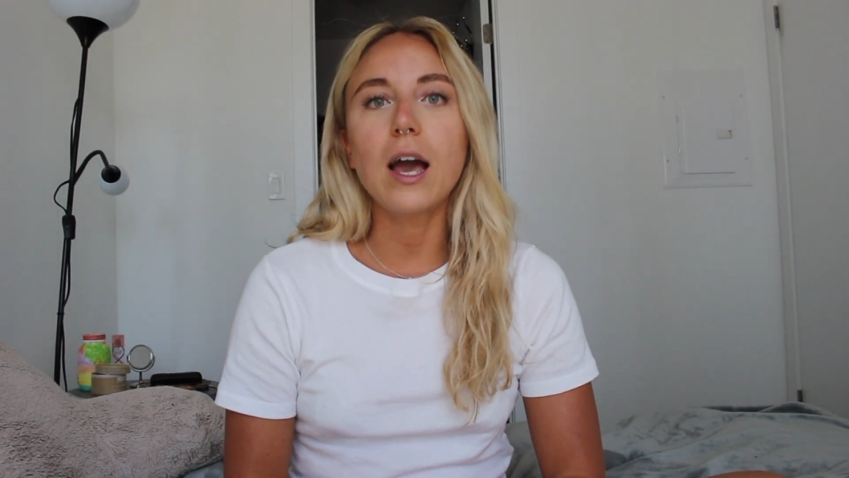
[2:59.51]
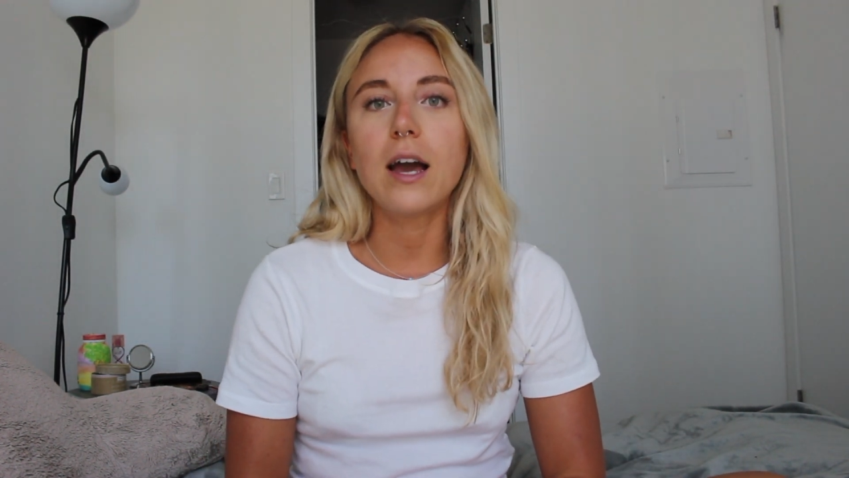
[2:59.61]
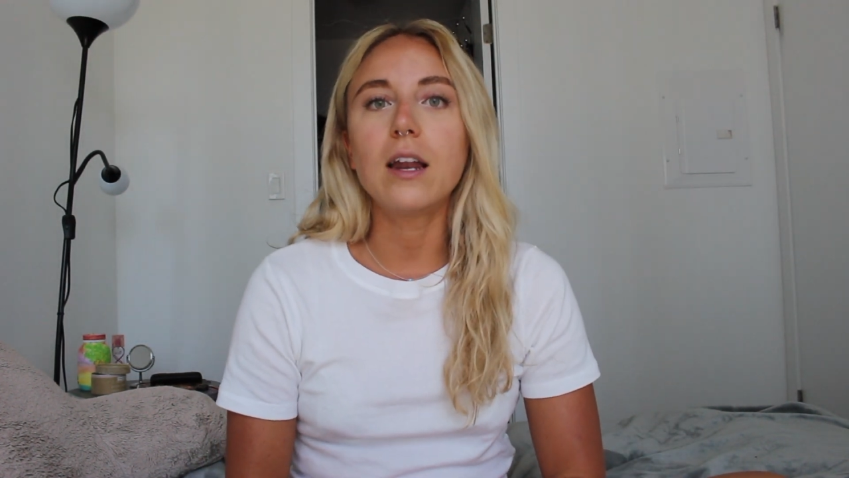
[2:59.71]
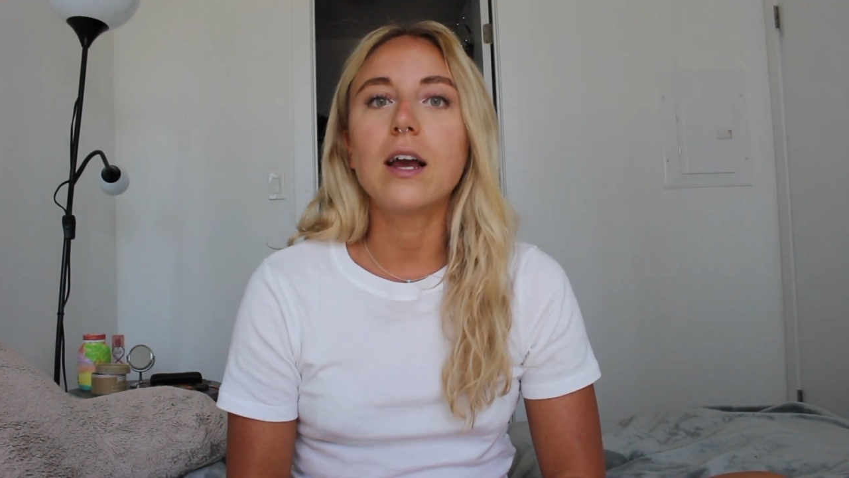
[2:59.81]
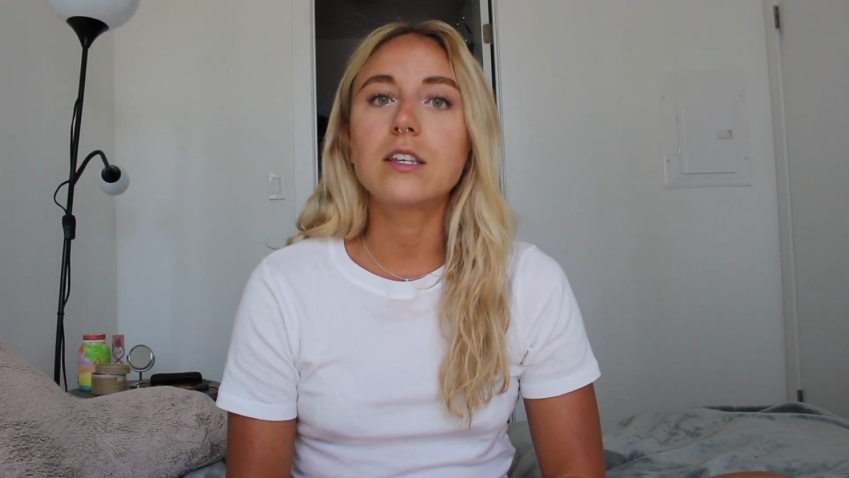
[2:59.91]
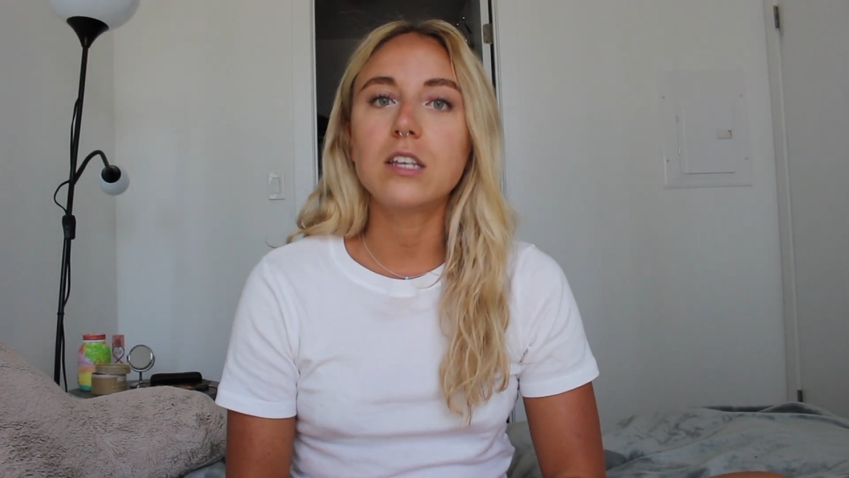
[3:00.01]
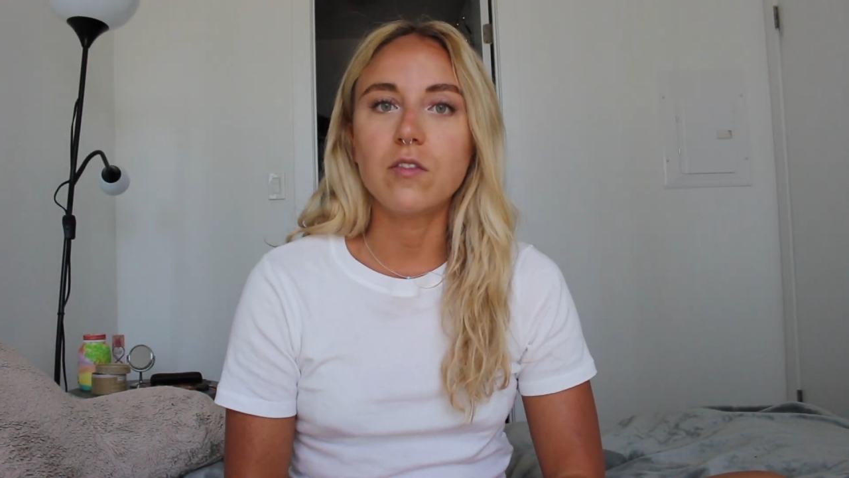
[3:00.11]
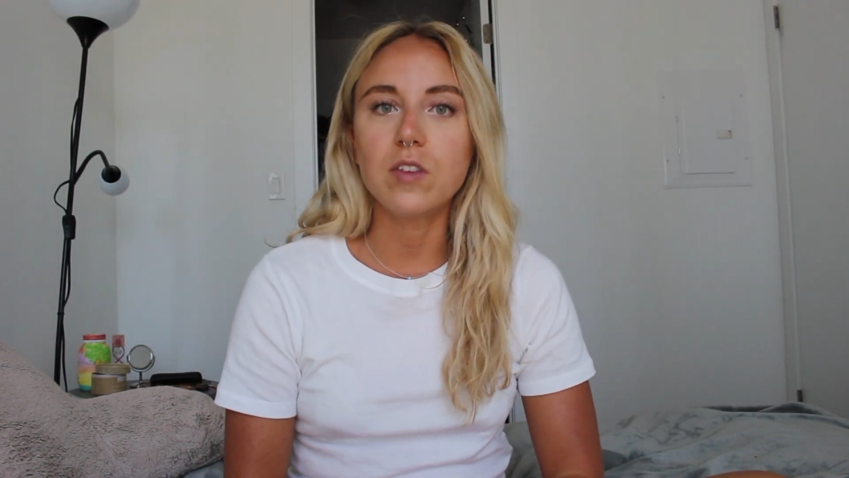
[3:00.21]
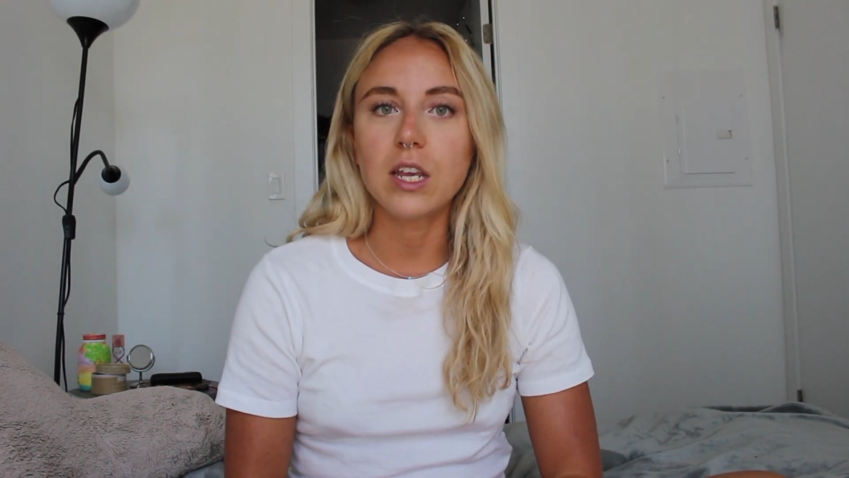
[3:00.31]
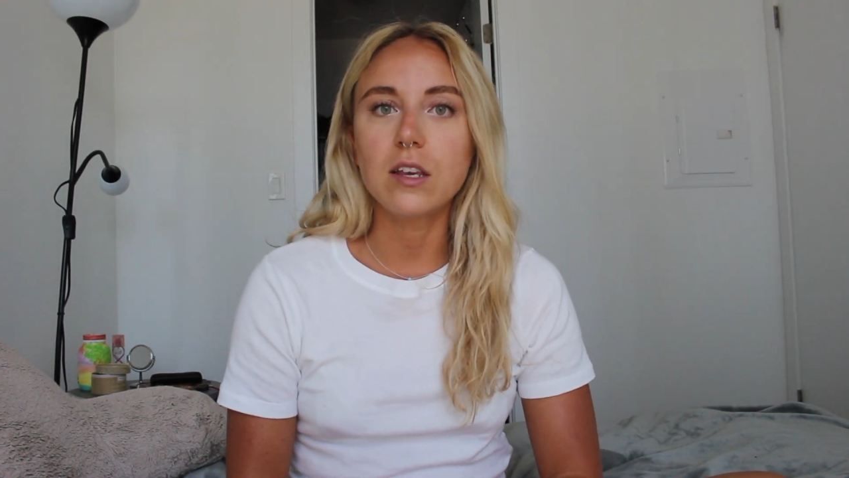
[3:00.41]
at
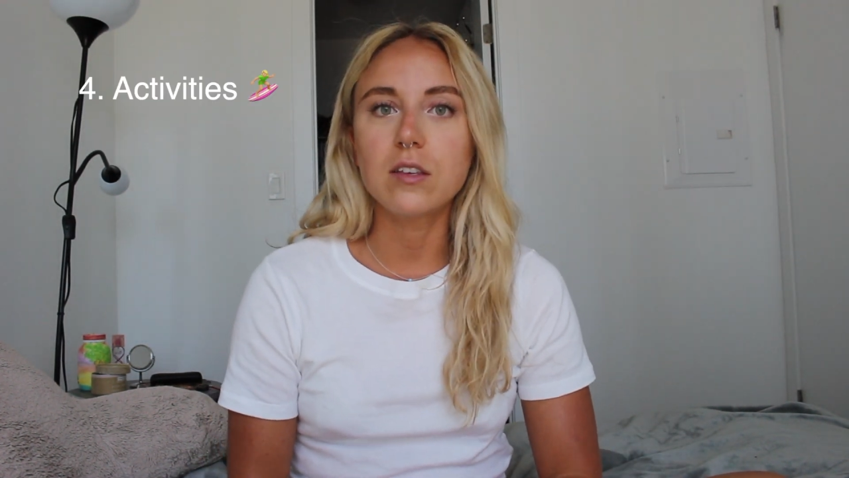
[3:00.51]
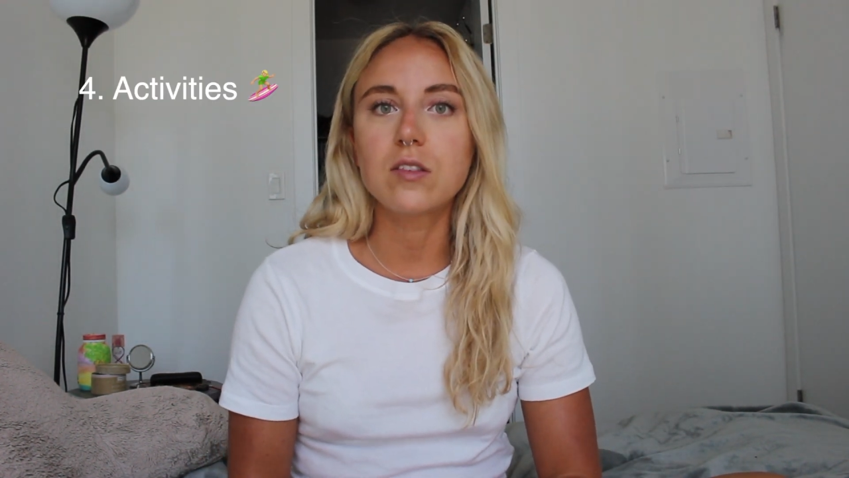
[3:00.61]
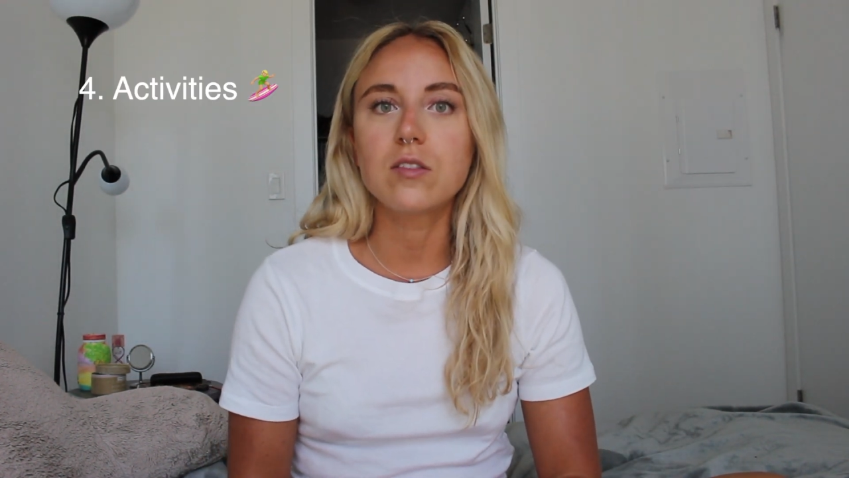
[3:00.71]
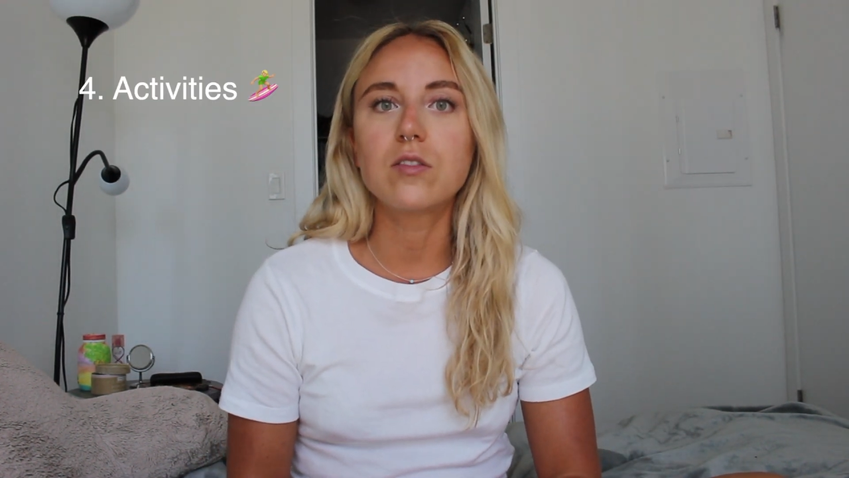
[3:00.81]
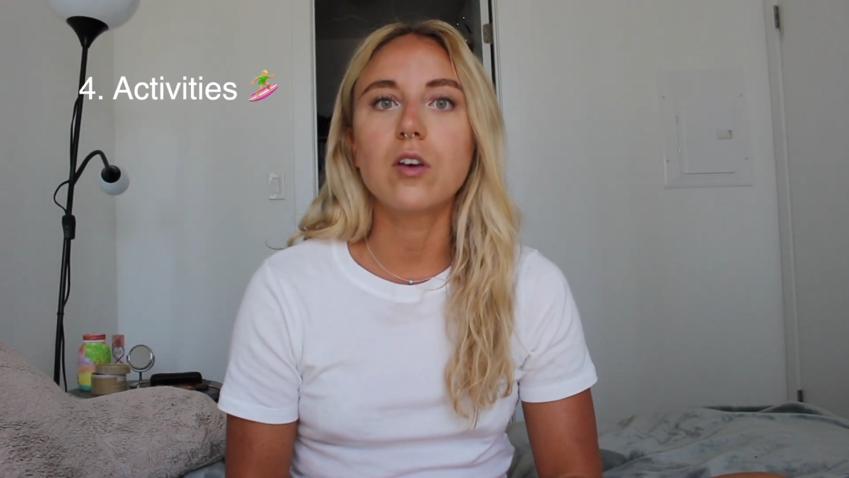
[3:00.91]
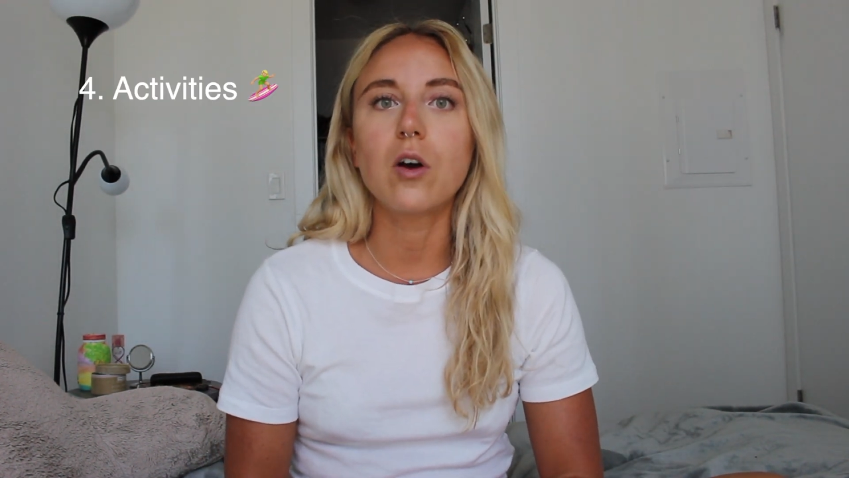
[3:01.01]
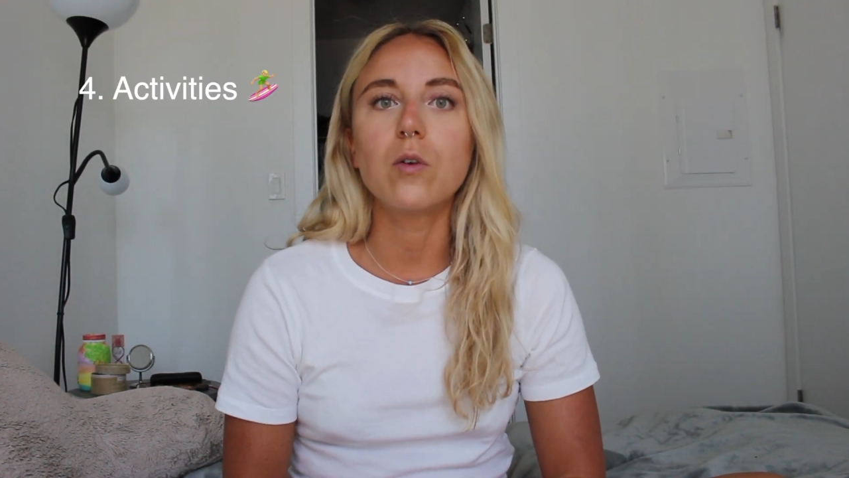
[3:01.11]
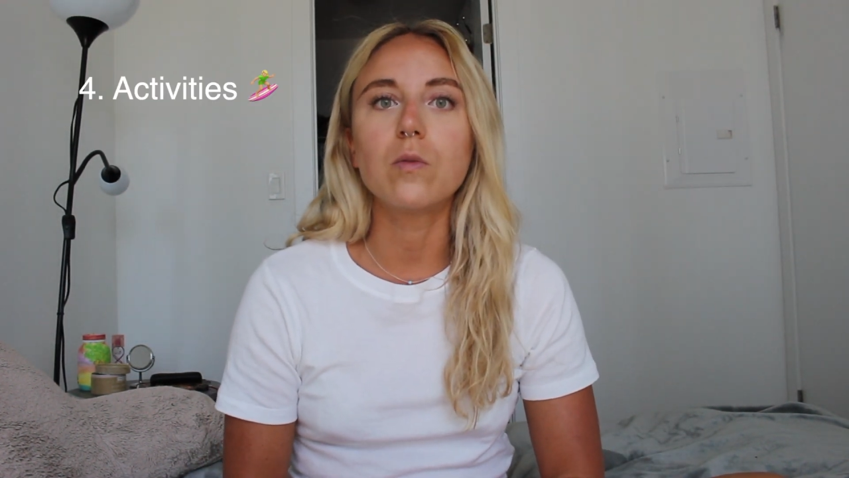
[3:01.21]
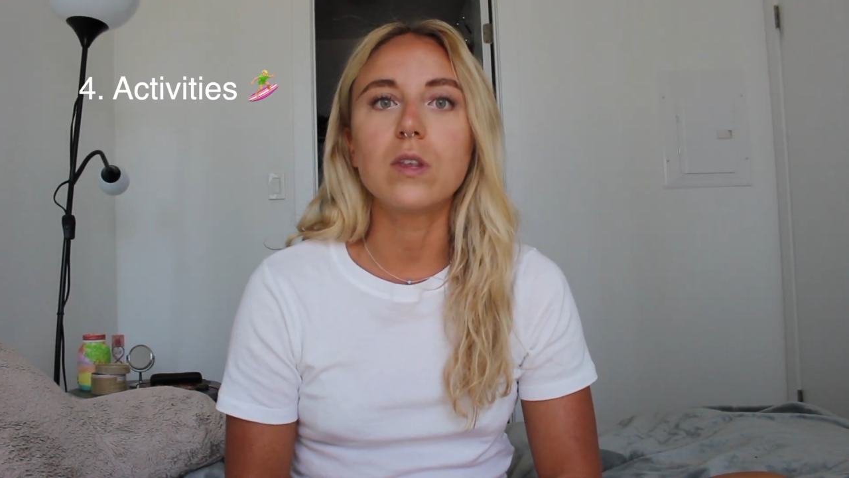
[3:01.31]
activities. So